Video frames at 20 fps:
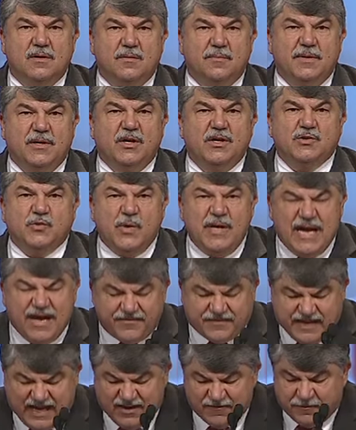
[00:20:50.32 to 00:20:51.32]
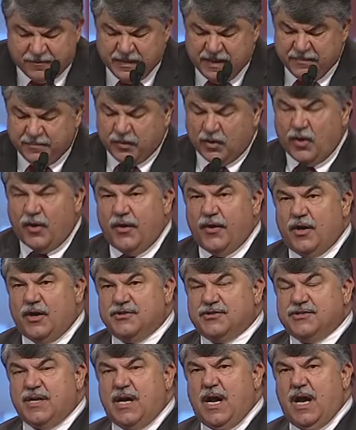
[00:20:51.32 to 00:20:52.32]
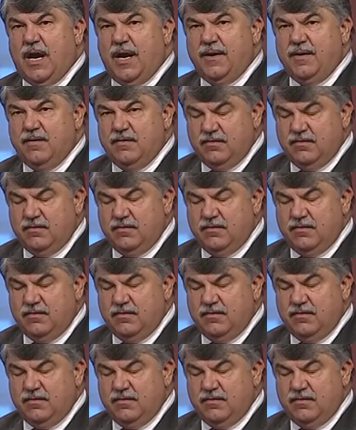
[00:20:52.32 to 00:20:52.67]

because we have to have people on our side.